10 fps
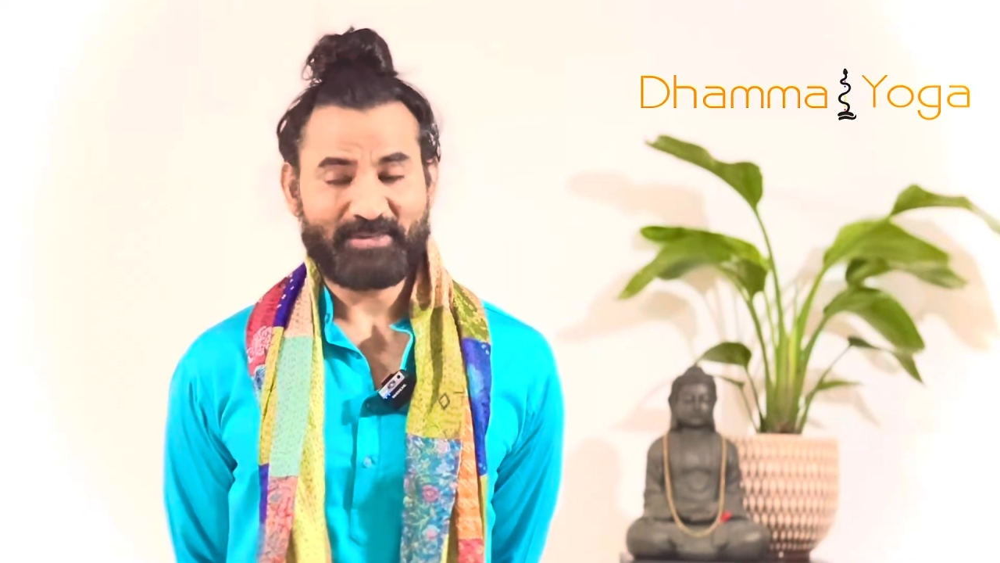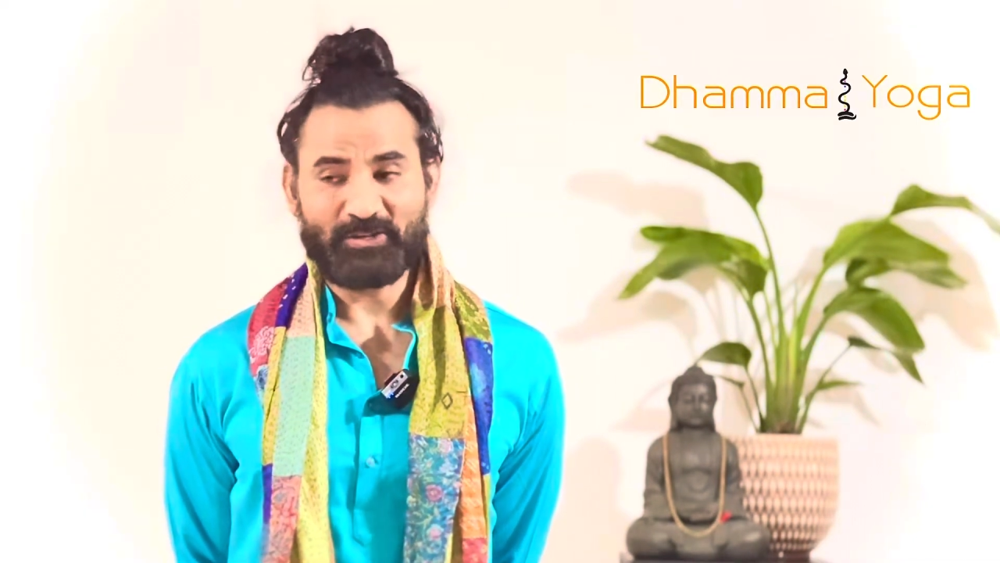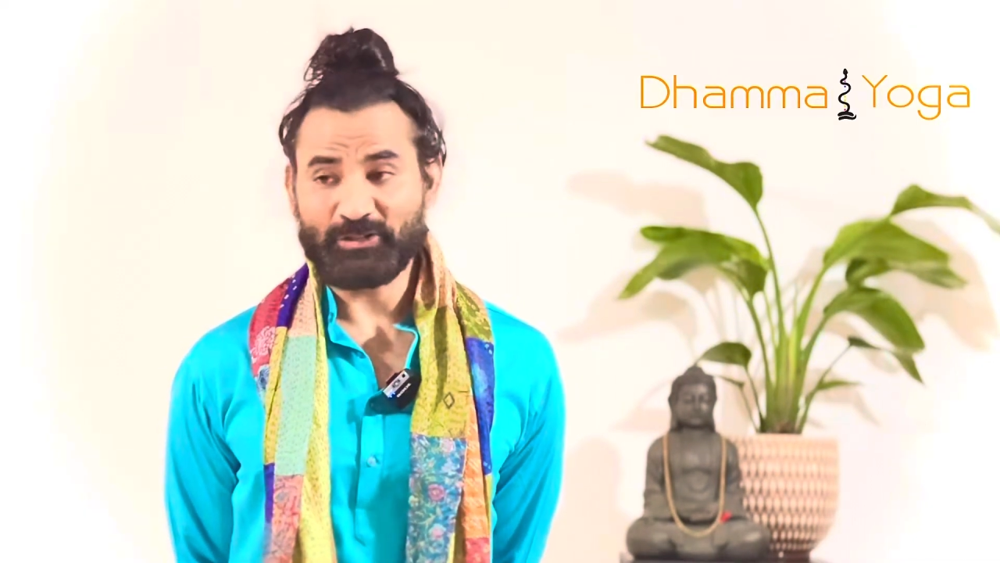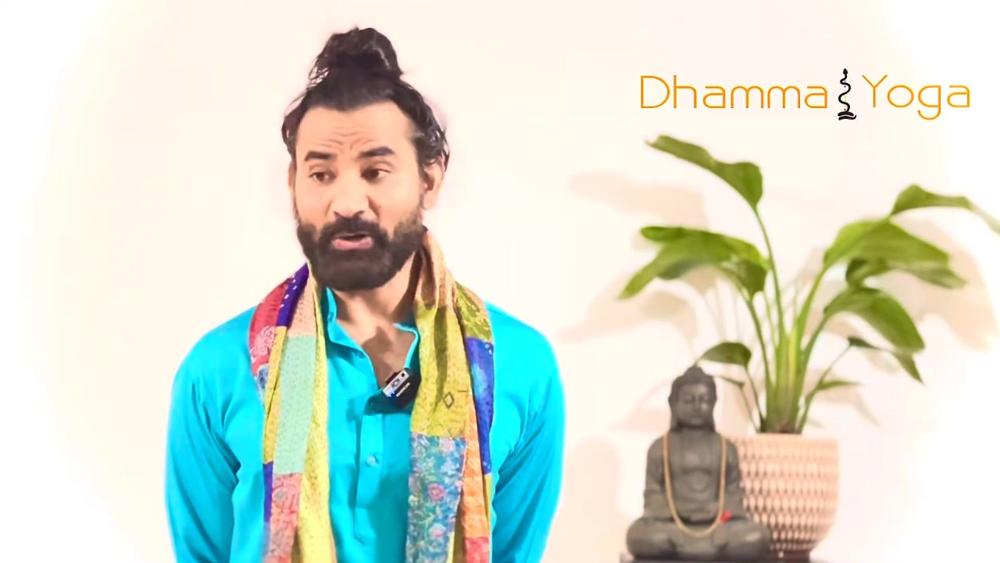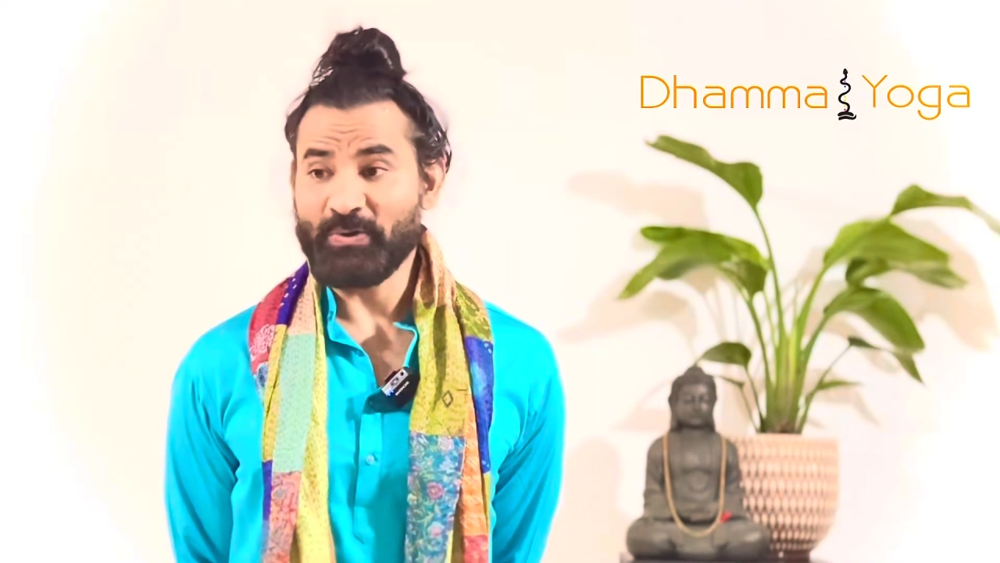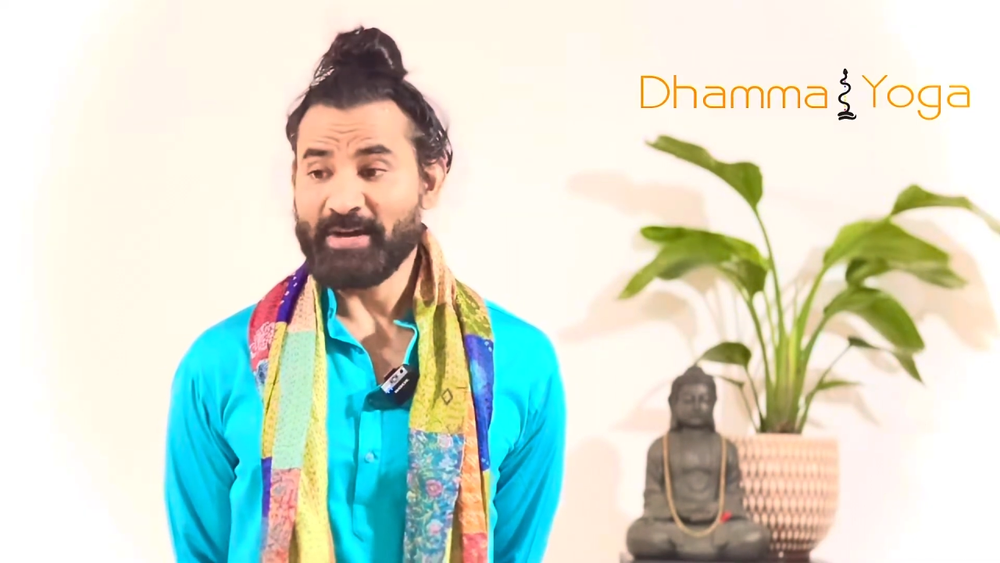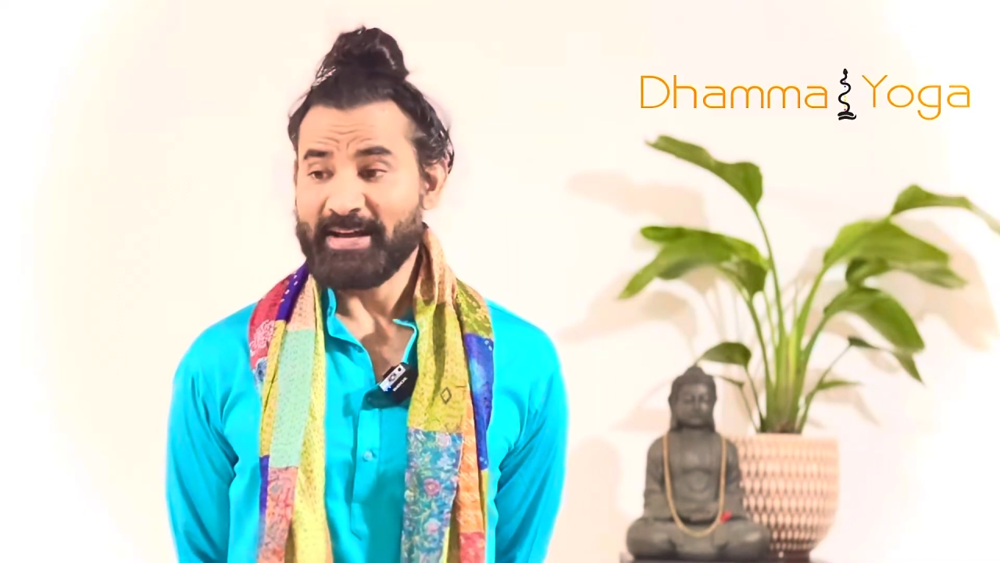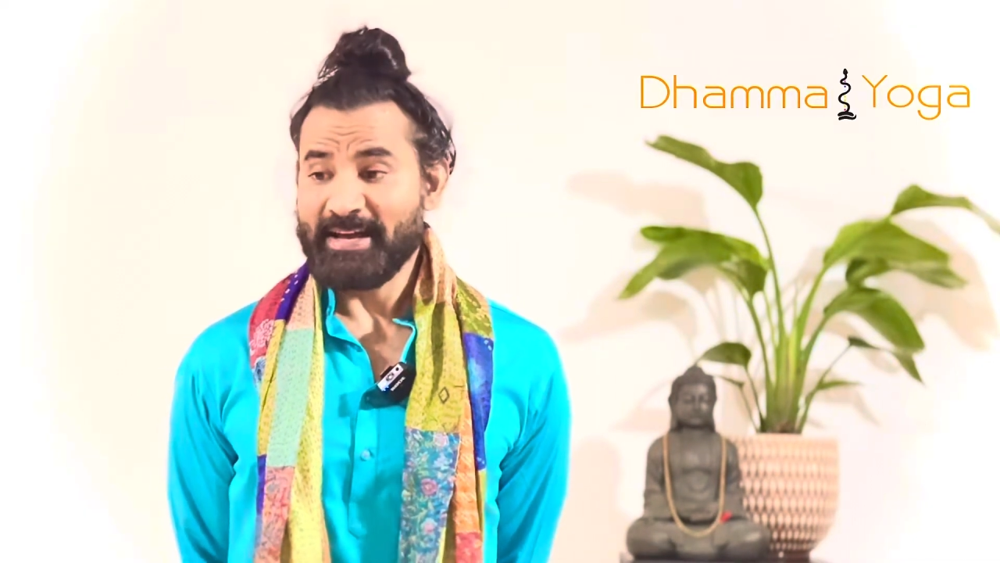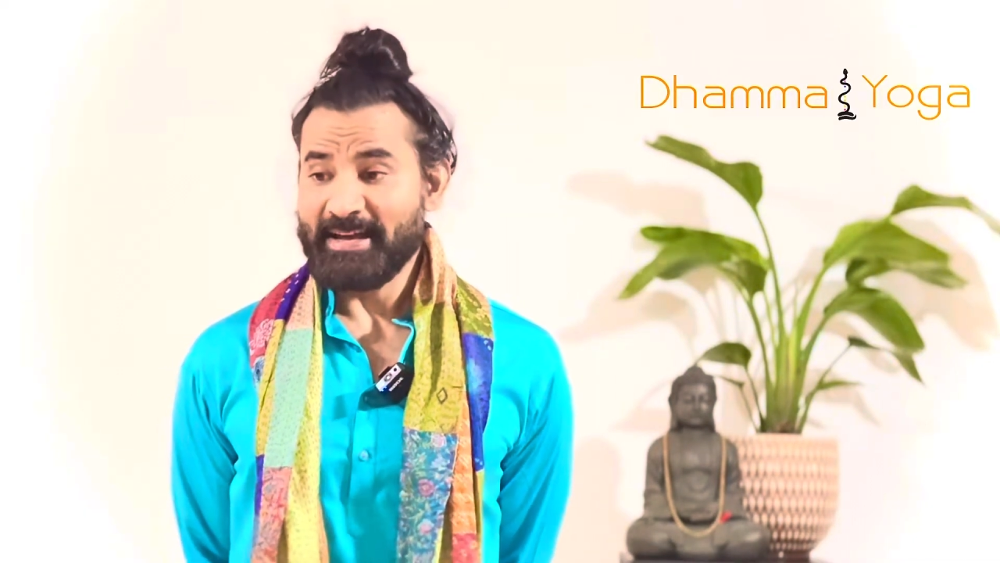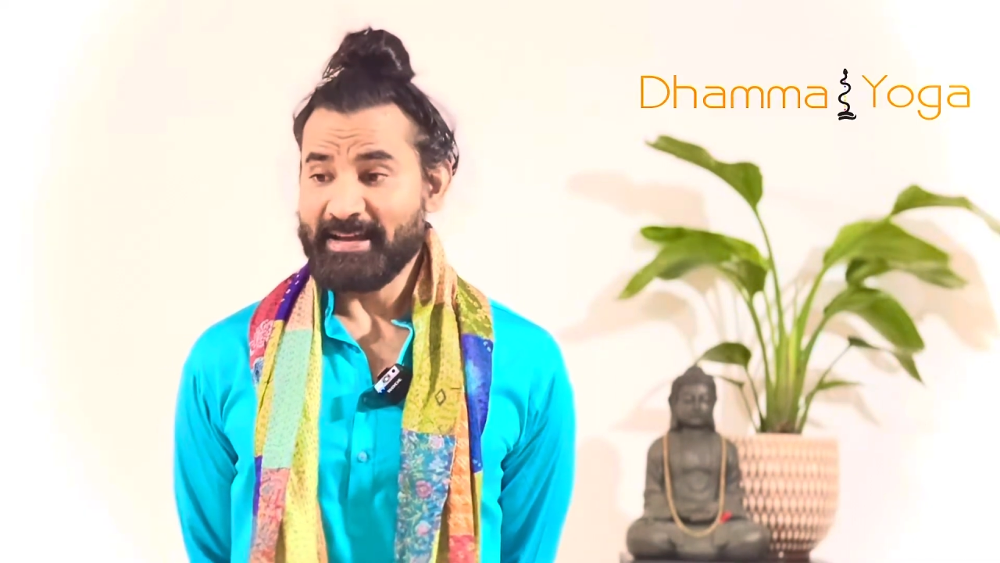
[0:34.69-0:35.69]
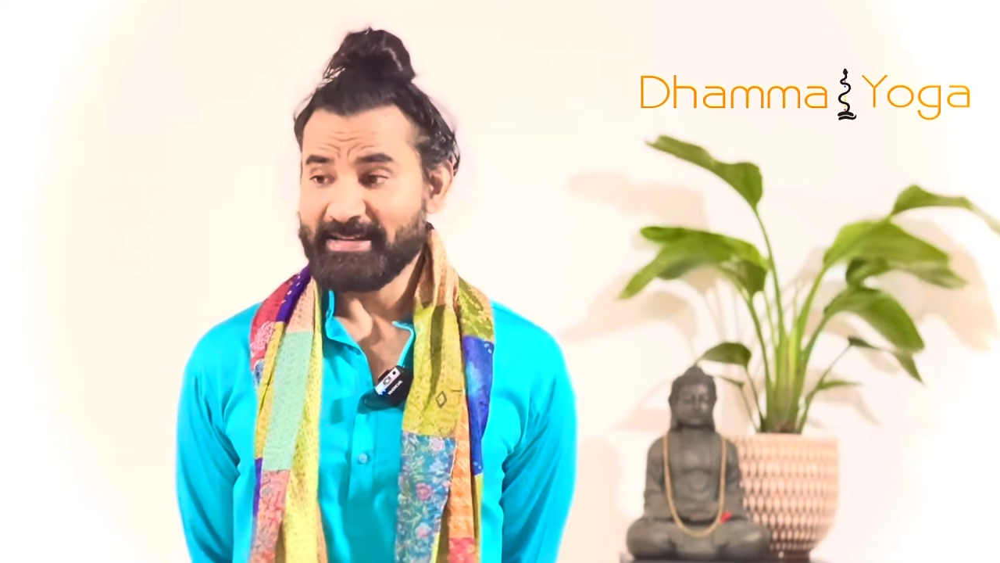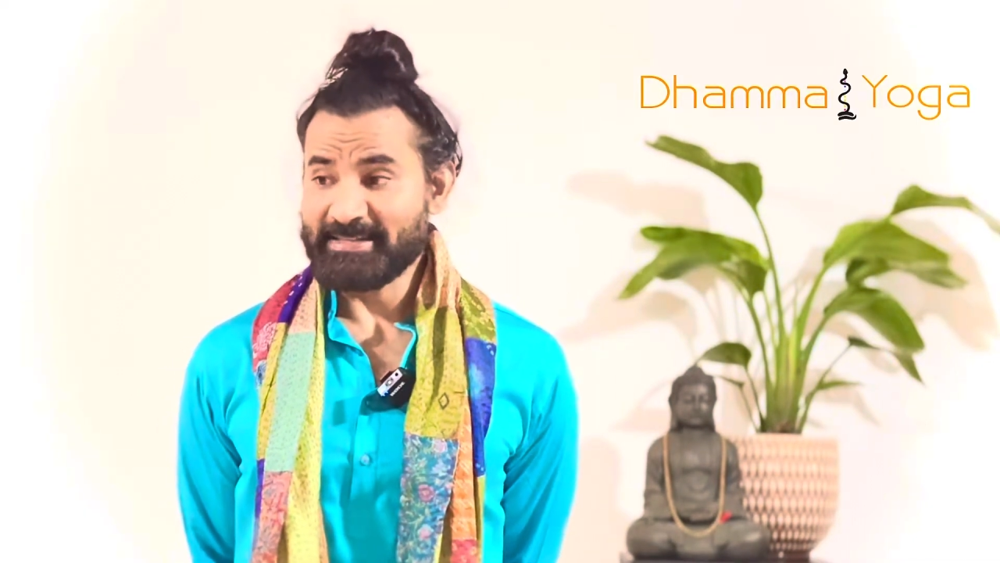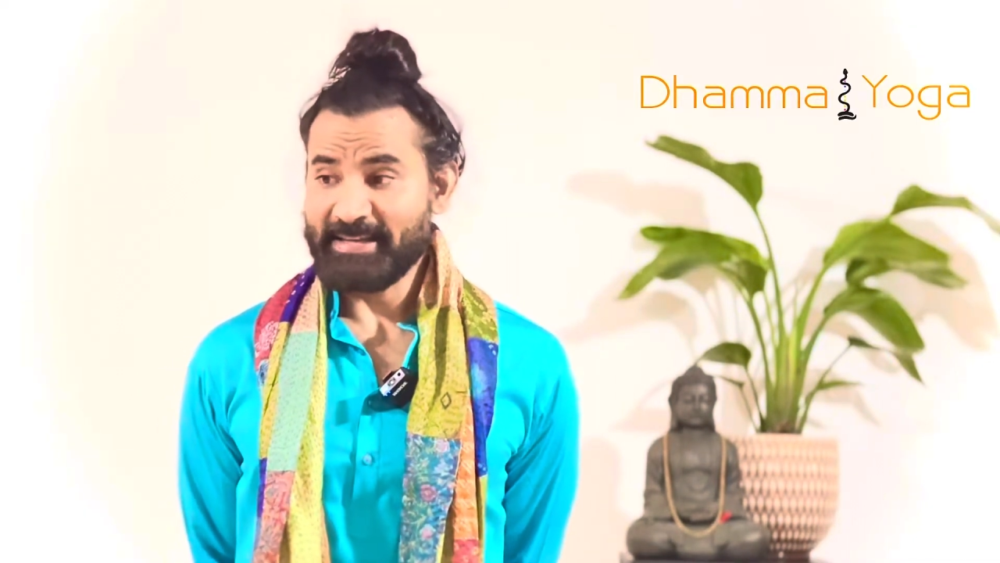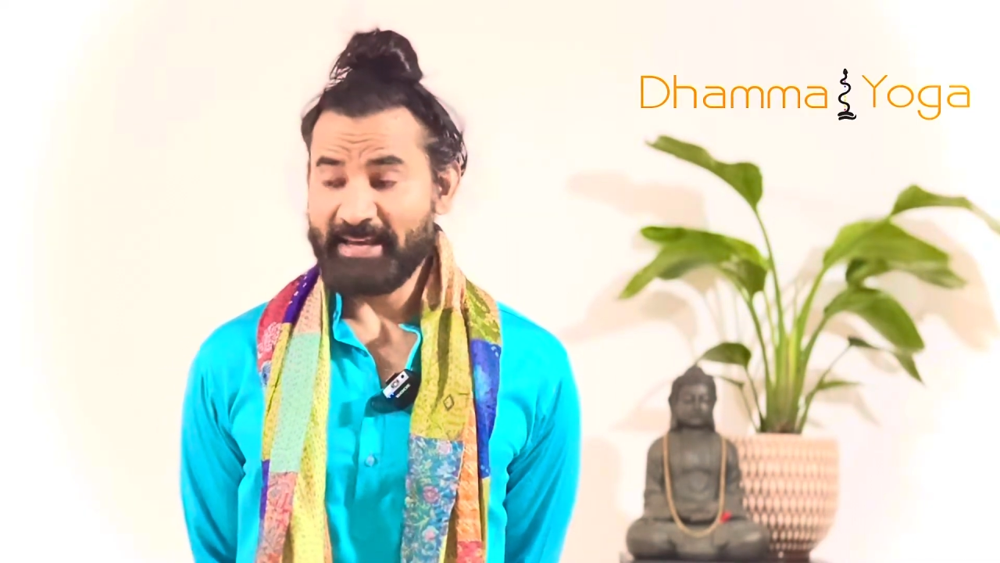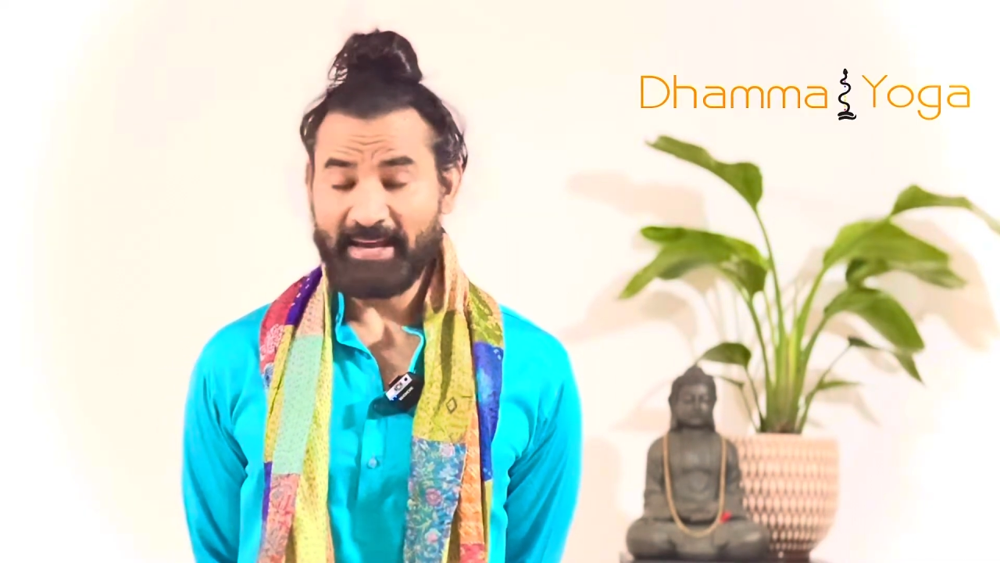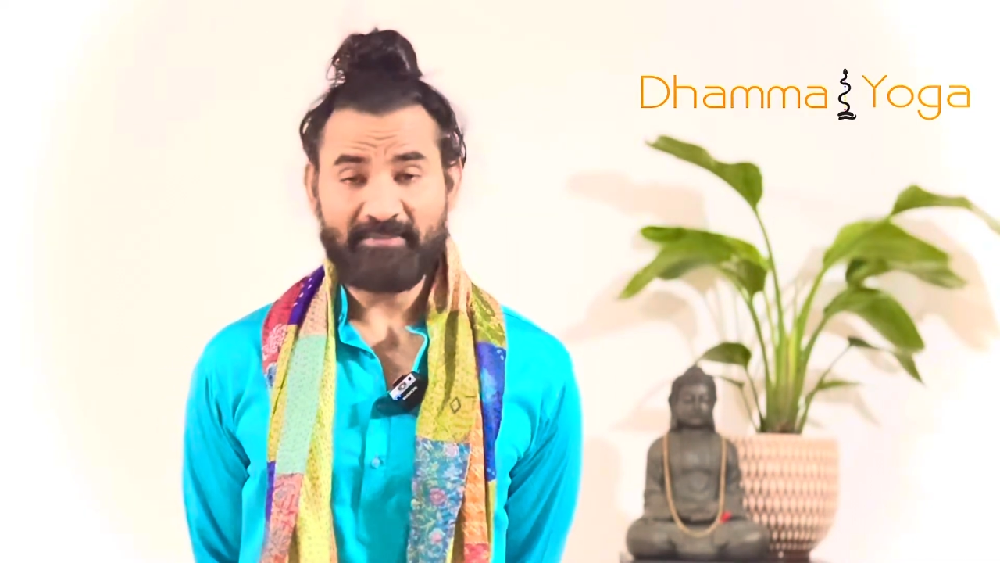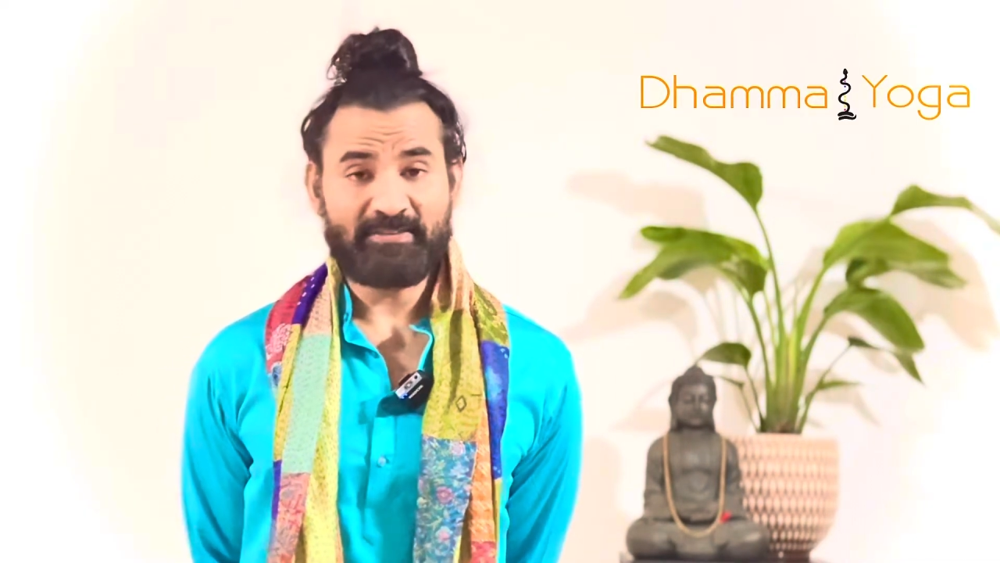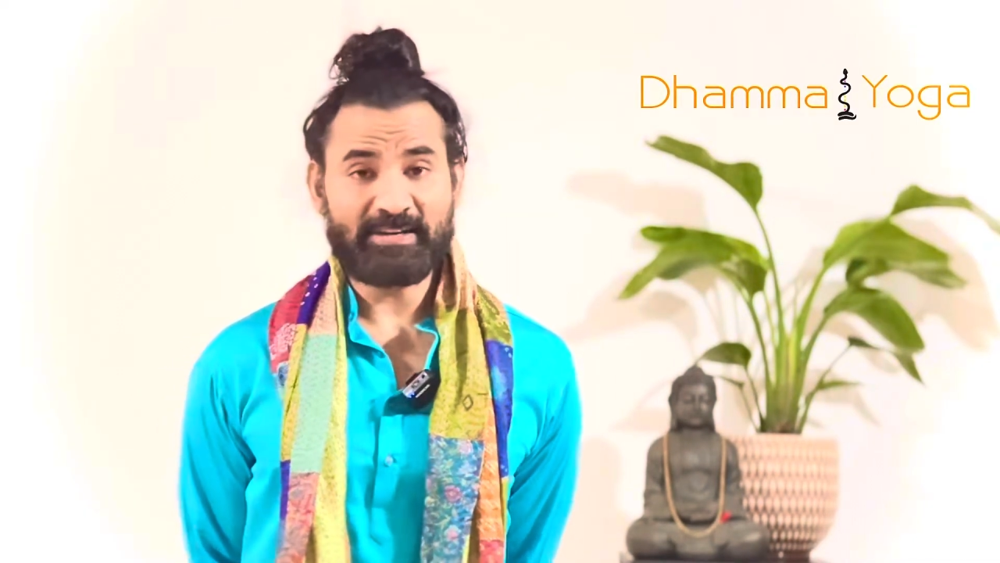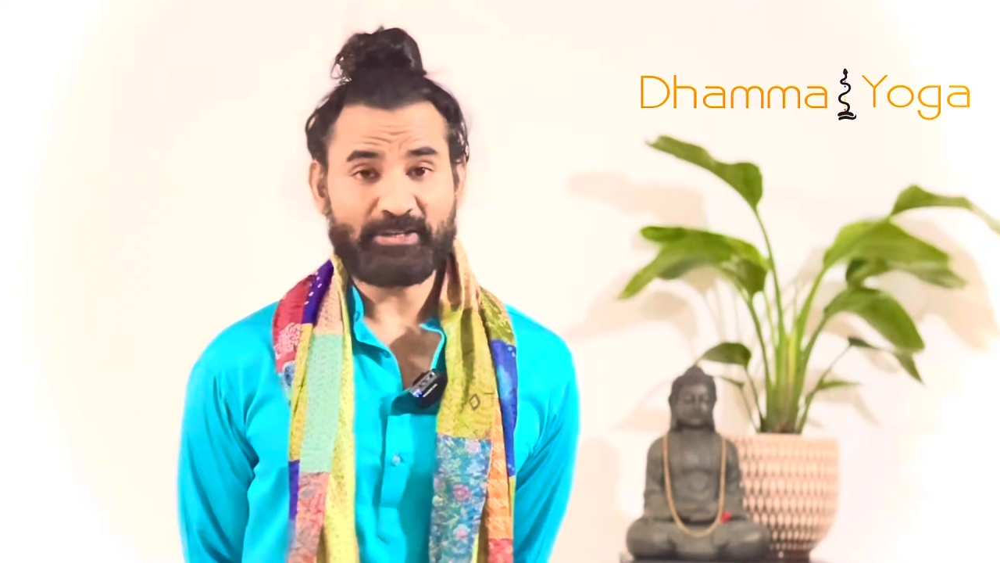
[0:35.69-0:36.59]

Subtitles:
So, it's heavily